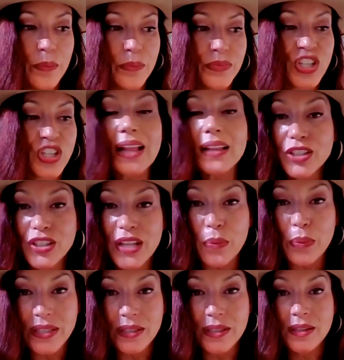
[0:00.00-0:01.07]
challenge that
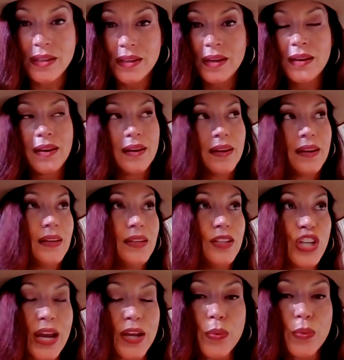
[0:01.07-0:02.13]
we did in
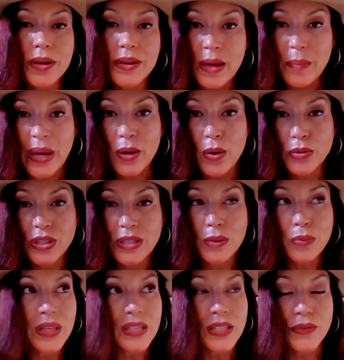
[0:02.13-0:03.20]
January that my coach did
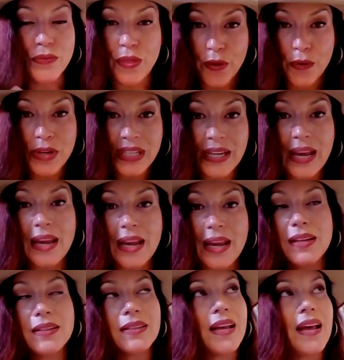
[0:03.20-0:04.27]
with us for 30
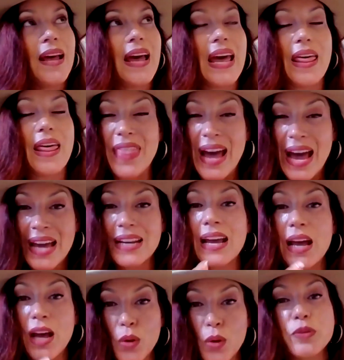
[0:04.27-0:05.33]
days. And that
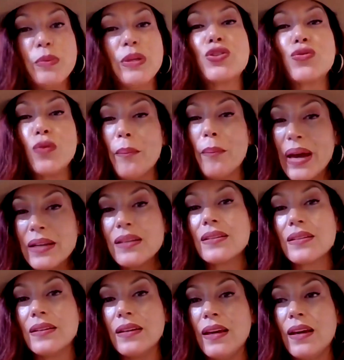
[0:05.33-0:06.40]
helped me
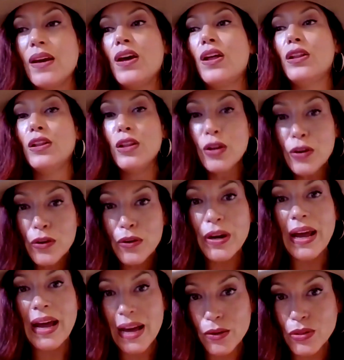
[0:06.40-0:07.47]
tremendously learn
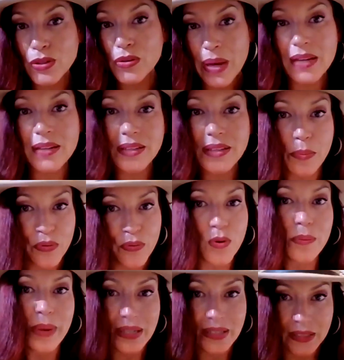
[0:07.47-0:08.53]
how to meditate before
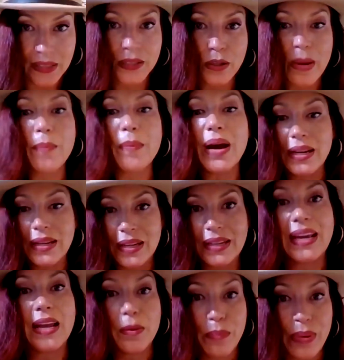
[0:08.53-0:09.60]
bed to clear my mind and
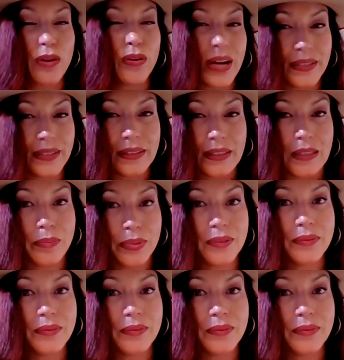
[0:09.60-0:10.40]
get a better night's sleep.